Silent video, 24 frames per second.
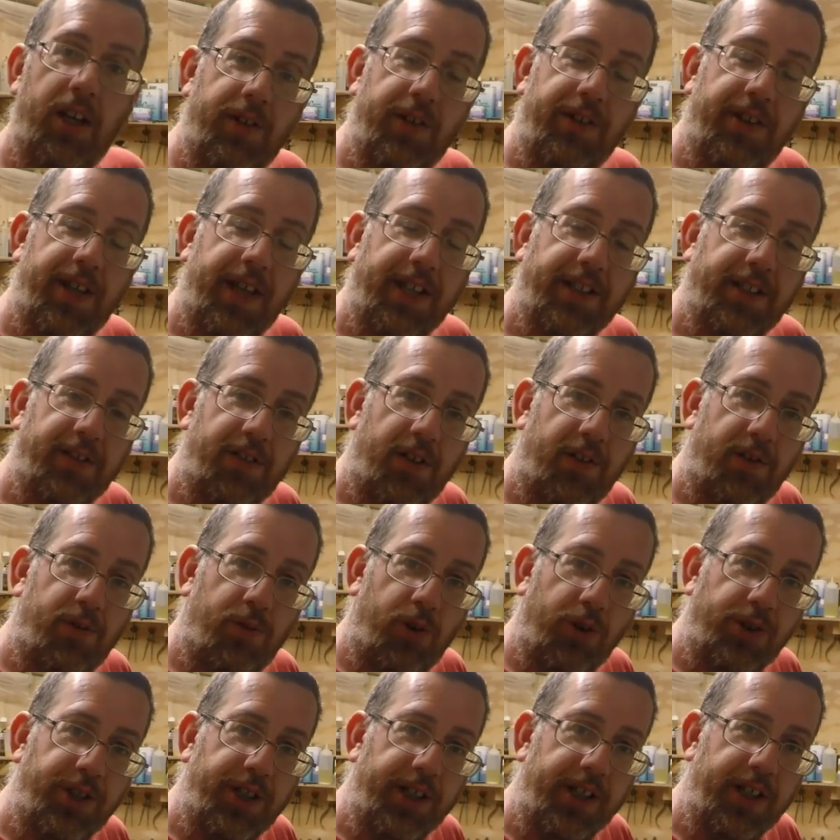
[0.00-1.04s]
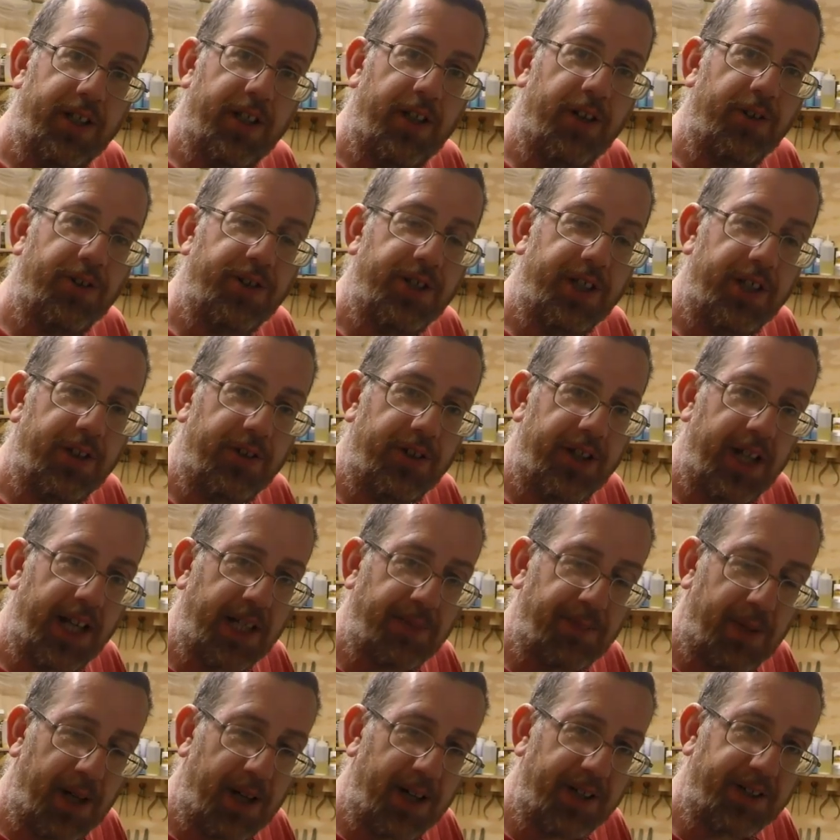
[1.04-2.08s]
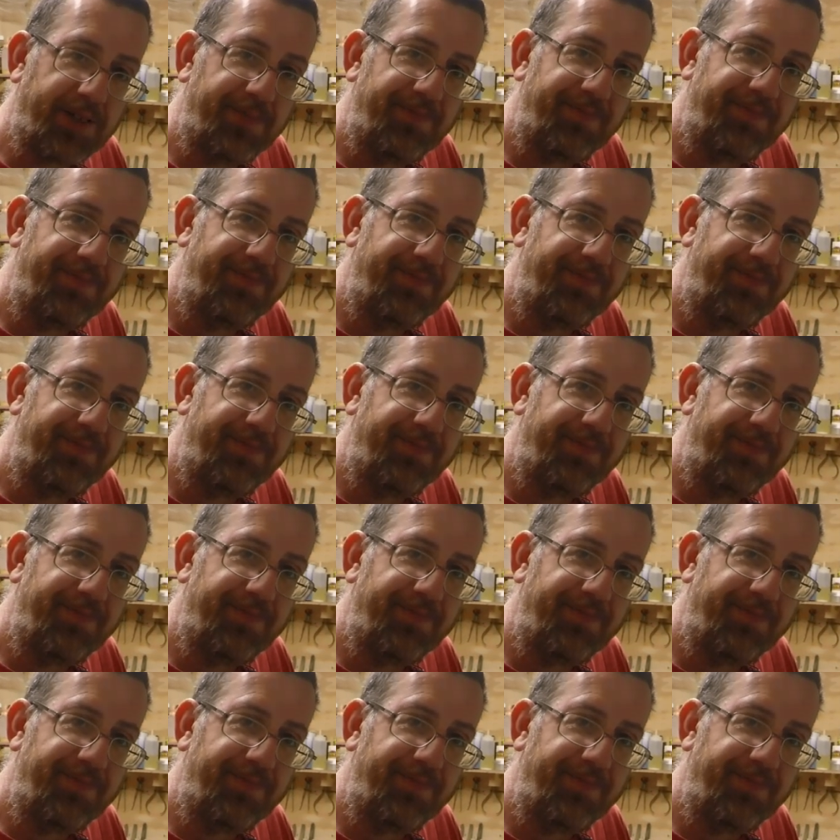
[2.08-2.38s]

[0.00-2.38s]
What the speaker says: Thanks a lot for watching, and I'll see you on the next part.